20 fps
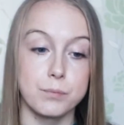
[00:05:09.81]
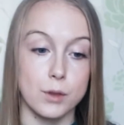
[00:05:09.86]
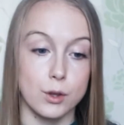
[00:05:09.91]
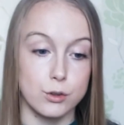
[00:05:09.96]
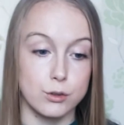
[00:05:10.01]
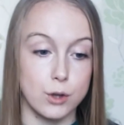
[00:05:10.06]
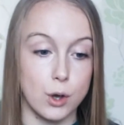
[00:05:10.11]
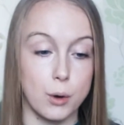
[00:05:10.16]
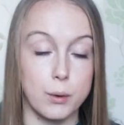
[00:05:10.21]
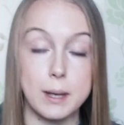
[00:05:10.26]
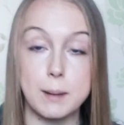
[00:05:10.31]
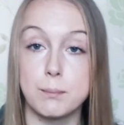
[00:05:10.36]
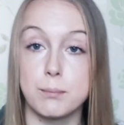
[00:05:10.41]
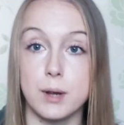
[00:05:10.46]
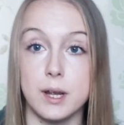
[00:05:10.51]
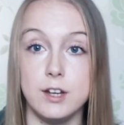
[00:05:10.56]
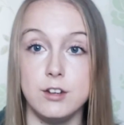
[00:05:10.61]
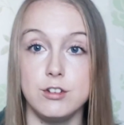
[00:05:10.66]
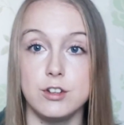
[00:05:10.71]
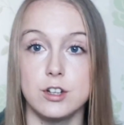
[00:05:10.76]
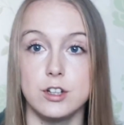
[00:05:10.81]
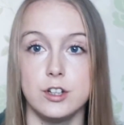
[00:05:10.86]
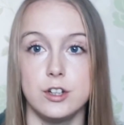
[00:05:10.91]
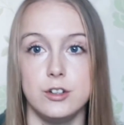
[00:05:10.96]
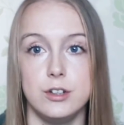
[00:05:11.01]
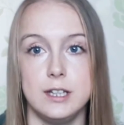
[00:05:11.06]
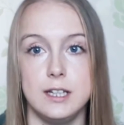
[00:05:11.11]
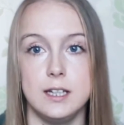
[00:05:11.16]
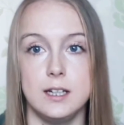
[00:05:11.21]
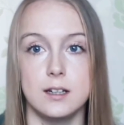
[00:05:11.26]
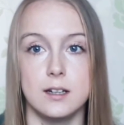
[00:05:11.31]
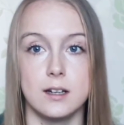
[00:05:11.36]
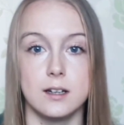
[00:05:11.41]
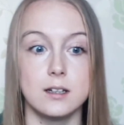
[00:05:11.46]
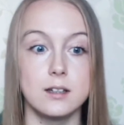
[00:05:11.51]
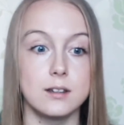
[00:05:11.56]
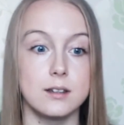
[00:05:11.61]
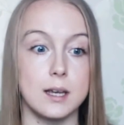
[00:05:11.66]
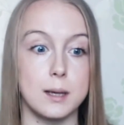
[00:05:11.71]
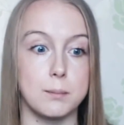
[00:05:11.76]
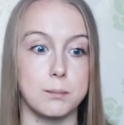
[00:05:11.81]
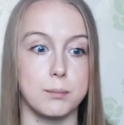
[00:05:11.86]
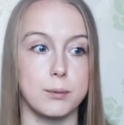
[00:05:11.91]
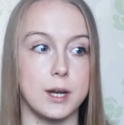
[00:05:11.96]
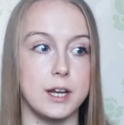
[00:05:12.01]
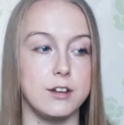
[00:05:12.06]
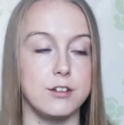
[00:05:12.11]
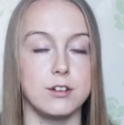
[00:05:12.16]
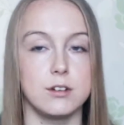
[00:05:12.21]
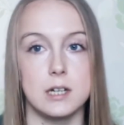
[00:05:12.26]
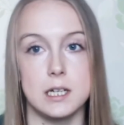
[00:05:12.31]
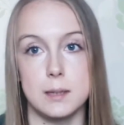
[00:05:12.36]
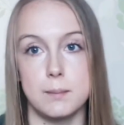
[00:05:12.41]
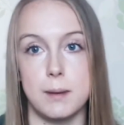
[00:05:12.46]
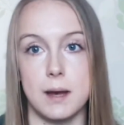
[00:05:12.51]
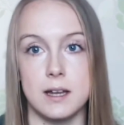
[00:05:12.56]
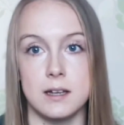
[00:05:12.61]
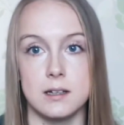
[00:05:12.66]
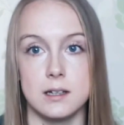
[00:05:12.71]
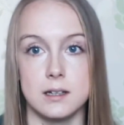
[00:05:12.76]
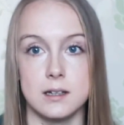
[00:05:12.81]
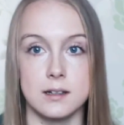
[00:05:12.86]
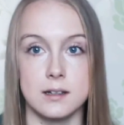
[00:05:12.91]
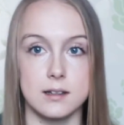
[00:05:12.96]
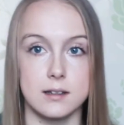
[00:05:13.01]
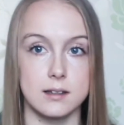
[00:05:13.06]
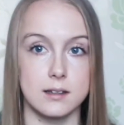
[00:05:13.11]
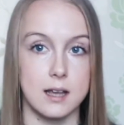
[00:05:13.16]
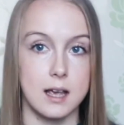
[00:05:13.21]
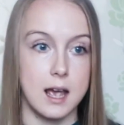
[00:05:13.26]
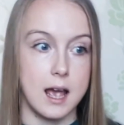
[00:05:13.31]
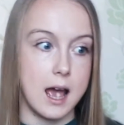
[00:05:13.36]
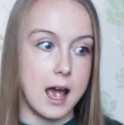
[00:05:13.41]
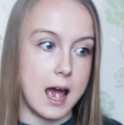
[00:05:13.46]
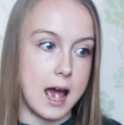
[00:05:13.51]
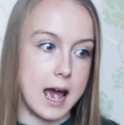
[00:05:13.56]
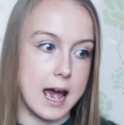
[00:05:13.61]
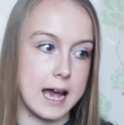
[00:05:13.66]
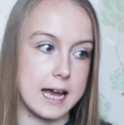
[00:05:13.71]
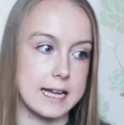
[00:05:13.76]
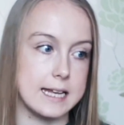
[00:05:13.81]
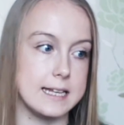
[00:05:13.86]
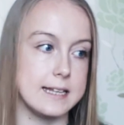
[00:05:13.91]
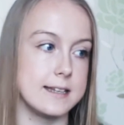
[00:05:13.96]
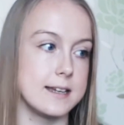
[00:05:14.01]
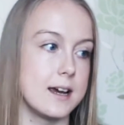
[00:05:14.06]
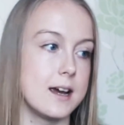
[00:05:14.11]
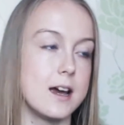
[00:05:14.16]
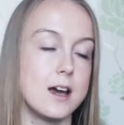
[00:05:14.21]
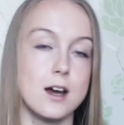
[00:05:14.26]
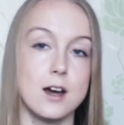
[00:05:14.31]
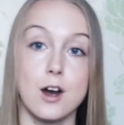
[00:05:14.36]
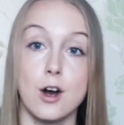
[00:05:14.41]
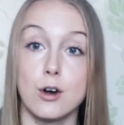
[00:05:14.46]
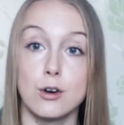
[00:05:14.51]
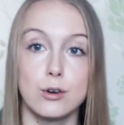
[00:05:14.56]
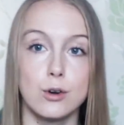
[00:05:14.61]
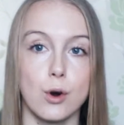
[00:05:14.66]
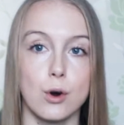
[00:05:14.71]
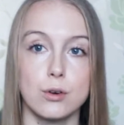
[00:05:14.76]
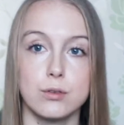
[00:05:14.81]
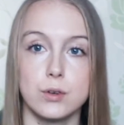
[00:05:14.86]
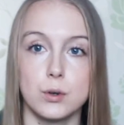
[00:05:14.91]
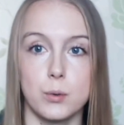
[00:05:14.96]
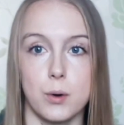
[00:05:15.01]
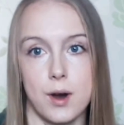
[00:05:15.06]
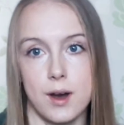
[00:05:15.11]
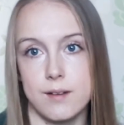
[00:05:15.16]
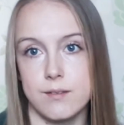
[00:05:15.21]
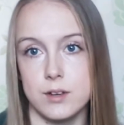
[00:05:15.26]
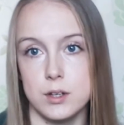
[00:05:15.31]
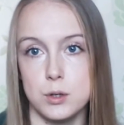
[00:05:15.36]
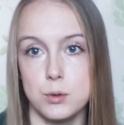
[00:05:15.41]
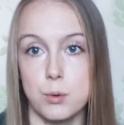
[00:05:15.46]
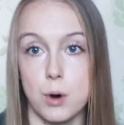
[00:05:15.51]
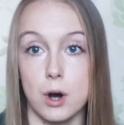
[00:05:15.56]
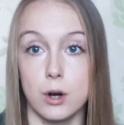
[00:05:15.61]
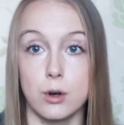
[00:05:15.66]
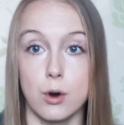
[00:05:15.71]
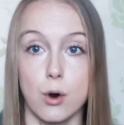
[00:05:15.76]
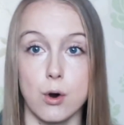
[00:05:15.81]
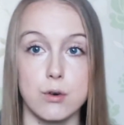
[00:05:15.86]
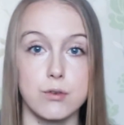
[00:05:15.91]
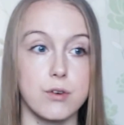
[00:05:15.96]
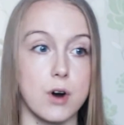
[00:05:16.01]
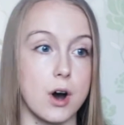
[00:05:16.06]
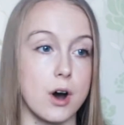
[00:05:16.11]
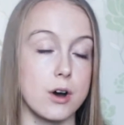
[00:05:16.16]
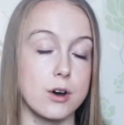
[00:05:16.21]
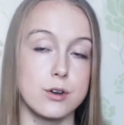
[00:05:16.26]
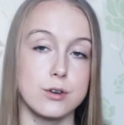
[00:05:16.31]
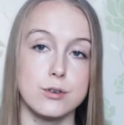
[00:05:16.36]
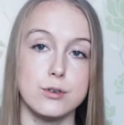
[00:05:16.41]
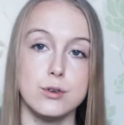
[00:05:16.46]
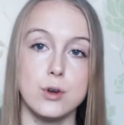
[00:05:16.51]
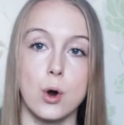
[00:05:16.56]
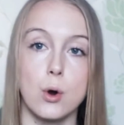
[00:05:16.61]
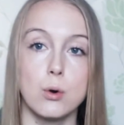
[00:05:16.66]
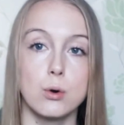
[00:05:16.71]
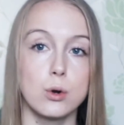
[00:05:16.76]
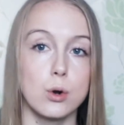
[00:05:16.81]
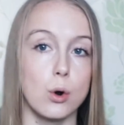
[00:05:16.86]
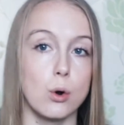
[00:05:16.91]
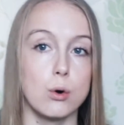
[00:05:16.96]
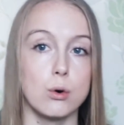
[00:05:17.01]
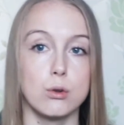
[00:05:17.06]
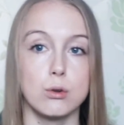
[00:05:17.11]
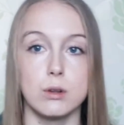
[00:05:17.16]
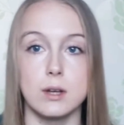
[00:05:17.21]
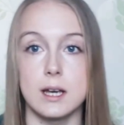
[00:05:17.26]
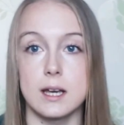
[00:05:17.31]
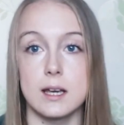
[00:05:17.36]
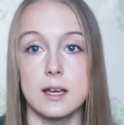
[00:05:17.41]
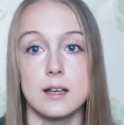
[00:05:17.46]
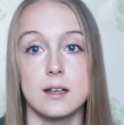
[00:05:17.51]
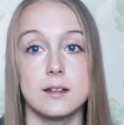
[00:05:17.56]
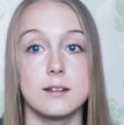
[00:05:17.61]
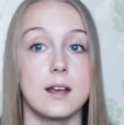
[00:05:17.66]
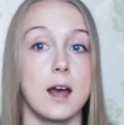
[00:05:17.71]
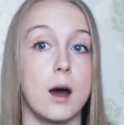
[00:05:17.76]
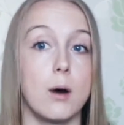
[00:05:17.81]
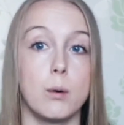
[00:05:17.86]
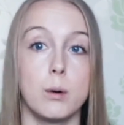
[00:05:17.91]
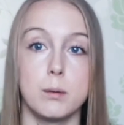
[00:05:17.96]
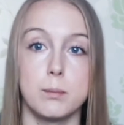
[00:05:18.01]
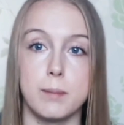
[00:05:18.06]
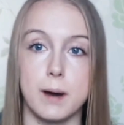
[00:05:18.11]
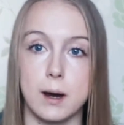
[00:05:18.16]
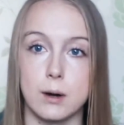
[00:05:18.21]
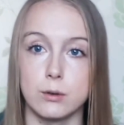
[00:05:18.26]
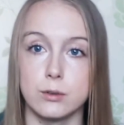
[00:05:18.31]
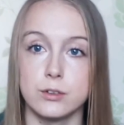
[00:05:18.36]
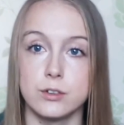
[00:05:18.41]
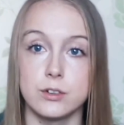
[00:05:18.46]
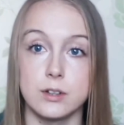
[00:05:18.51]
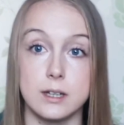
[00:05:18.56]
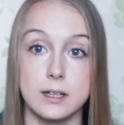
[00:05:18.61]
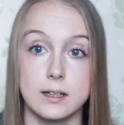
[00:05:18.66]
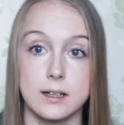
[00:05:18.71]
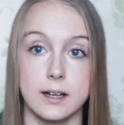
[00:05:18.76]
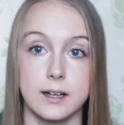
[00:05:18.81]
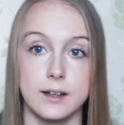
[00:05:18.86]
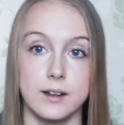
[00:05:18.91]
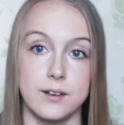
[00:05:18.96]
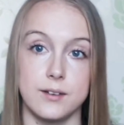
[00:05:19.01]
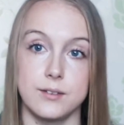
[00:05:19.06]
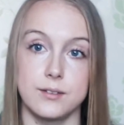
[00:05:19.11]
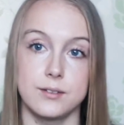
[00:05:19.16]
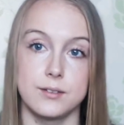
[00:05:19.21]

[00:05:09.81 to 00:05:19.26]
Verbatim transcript: so embrace your uniqueness embrace your independence and go for whatever you want to go for no goal is out of bounds in life